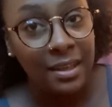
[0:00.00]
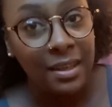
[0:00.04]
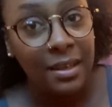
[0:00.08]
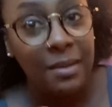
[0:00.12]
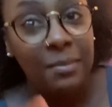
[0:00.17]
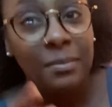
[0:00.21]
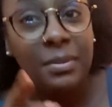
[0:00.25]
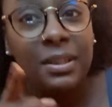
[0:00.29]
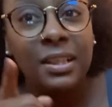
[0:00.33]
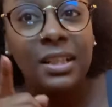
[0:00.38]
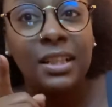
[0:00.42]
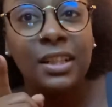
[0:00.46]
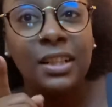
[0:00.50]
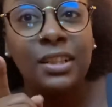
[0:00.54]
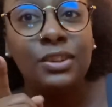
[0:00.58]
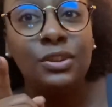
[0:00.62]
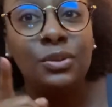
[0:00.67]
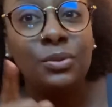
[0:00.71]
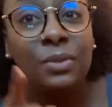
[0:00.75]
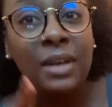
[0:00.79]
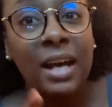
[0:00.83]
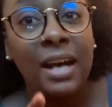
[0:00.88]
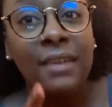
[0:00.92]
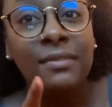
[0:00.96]
Because
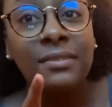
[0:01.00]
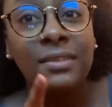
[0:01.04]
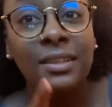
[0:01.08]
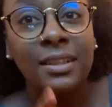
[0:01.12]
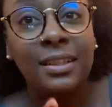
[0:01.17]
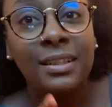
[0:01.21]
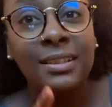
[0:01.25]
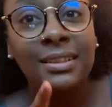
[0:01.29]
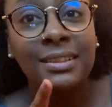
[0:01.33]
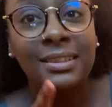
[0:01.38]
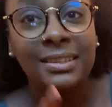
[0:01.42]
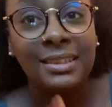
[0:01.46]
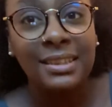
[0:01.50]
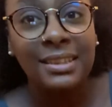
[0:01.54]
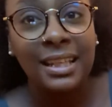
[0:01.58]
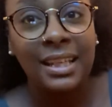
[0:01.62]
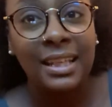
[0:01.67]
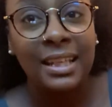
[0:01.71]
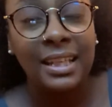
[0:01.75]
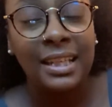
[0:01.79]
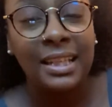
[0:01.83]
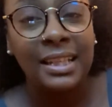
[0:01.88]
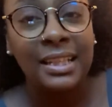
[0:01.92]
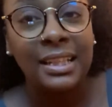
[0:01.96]
you have to
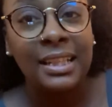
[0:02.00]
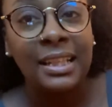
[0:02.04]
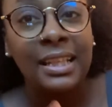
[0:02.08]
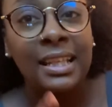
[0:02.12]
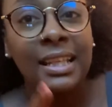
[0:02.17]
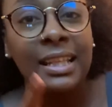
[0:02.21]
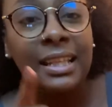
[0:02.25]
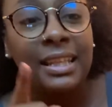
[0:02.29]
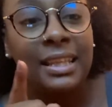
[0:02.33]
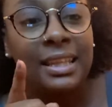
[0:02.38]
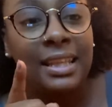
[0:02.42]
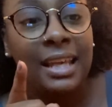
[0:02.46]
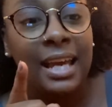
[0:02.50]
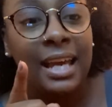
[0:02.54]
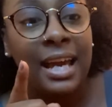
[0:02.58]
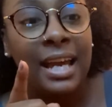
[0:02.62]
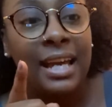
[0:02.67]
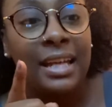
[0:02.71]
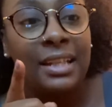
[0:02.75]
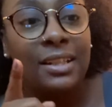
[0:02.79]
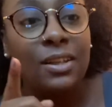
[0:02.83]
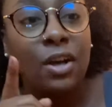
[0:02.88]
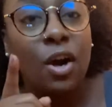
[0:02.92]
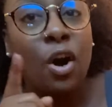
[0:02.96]
understand
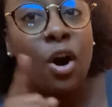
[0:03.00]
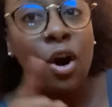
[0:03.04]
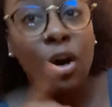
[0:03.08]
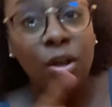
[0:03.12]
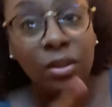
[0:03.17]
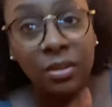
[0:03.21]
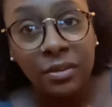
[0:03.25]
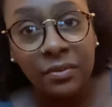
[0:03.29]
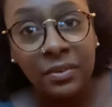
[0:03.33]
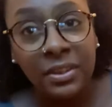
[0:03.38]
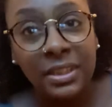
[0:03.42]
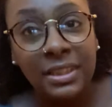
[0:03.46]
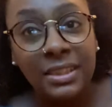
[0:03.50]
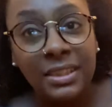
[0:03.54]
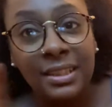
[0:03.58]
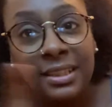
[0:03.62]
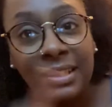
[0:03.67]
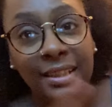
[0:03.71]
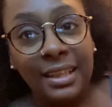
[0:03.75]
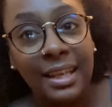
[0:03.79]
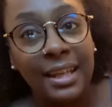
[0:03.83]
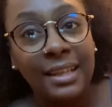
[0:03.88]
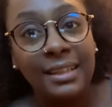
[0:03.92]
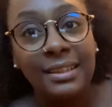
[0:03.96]
that all of it's
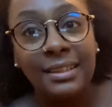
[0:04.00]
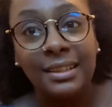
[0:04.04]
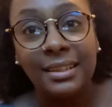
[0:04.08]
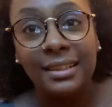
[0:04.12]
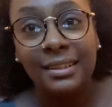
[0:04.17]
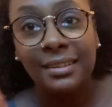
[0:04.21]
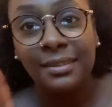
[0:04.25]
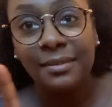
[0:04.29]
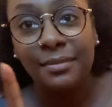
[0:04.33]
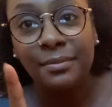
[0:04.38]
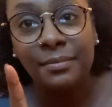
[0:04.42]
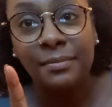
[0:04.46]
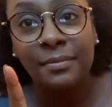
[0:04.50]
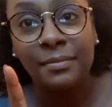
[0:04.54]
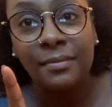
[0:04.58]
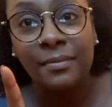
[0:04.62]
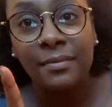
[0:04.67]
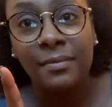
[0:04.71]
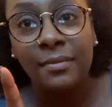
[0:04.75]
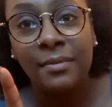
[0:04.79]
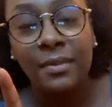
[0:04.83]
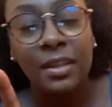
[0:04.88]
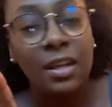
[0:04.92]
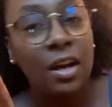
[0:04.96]
connected.
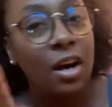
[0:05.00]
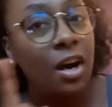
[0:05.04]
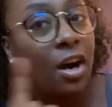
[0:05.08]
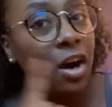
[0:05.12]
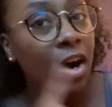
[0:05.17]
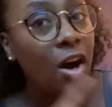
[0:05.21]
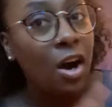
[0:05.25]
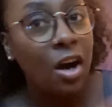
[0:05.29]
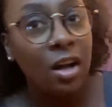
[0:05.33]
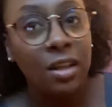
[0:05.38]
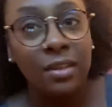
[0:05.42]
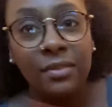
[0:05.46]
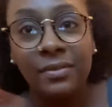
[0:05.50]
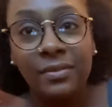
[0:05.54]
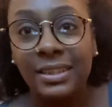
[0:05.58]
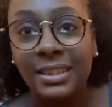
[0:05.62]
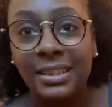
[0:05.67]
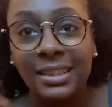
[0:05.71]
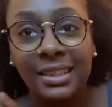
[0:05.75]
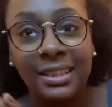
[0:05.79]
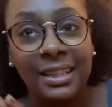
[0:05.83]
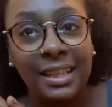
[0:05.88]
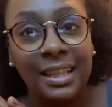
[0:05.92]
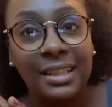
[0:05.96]
All of it's
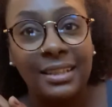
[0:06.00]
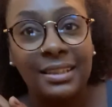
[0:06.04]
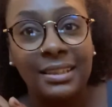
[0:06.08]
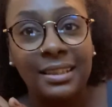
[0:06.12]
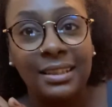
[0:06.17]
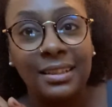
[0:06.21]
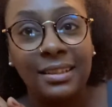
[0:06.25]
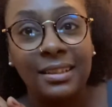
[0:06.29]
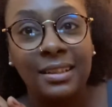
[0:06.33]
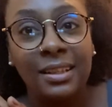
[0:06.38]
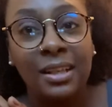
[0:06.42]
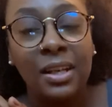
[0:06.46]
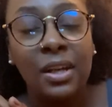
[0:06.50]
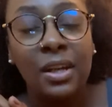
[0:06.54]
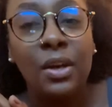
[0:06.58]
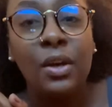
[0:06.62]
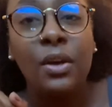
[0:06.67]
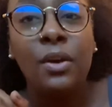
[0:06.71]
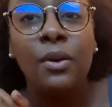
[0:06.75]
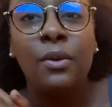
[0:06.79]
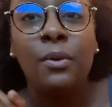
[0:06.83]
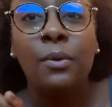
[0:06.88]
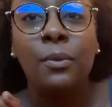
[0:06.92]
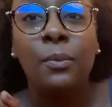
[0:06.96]
connected.
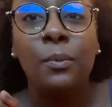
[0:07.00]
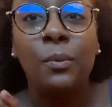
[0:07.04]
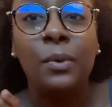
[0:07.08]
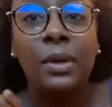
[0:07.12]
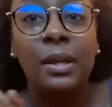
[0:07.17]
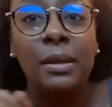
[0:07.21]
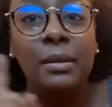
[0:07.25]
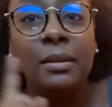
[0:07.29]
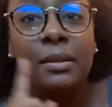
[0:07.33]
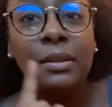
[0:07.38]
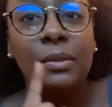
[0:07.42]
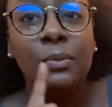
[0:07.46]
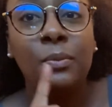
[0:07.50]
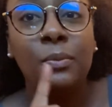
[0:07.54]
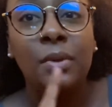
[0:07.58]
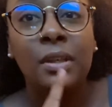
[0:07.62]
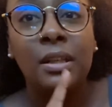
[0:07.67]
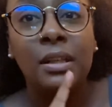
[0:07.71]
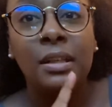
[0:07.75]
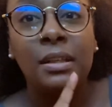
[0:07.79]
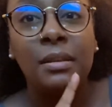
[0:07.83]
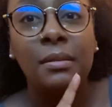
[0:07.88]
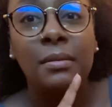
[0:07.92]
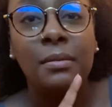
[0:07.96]
When
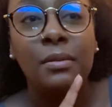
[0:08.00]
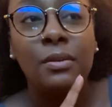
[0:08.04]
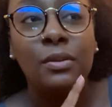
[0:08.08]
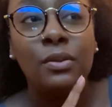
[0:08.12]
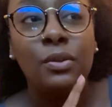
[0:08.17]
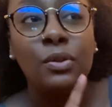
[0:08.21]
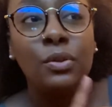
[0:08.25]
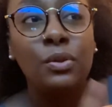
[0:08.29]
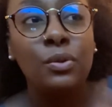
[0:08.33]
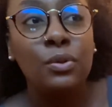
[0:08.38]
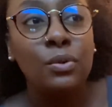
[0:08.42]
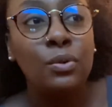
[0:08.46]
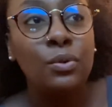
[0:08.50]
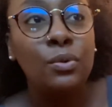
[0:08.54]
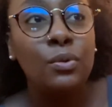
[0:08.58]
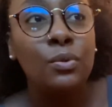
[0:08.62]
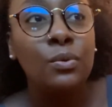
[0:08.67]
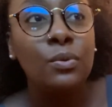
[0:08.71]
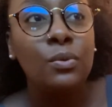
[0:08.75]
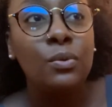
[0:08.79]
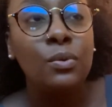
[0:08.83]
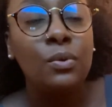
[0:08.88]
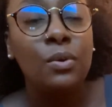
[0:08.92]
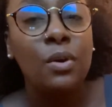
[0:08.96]

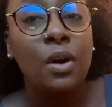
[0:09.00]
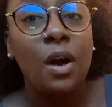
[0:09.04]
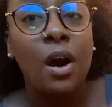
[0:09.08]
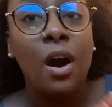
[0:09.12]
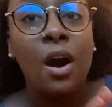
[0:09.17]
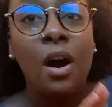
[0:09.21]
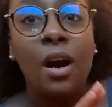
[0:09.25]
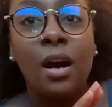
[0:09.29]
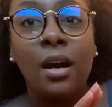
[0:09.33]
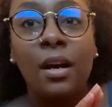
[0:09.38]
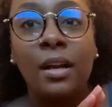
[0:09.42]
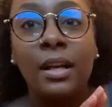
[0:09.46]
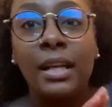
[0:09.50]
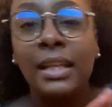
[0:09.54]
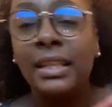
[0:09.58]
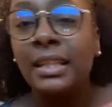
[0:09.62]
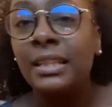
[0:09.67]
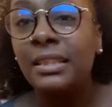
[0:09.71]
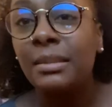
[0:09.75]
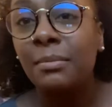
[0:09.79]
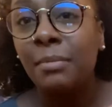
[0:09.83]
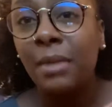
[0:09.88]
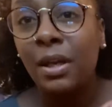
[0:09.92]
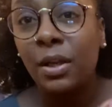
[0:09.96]
you are, it
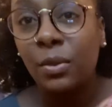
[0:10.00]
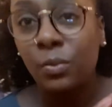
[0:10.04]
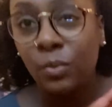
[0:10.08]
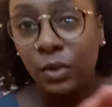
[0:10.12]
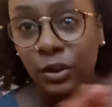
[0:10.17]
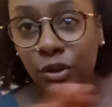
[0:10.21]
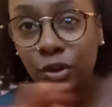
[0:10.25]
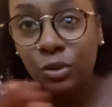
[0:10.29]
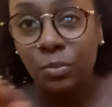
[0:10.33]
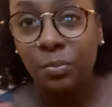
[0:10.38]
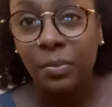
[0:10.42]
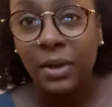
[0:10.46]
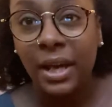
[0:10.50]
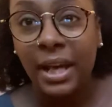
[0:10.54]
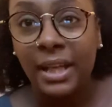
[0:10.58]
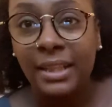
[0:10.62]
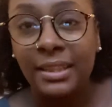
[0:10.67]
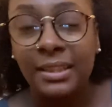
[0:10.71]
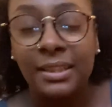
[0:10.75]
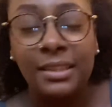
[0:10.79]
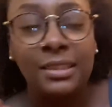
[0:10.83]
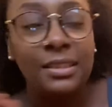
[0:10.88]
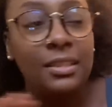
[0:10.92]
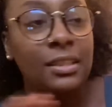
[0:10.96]
doesn't matter what you
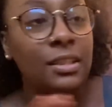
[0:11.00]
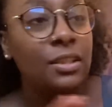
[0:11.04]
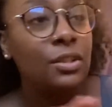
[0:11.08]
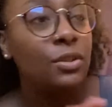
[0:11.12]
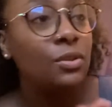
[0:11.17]
practice.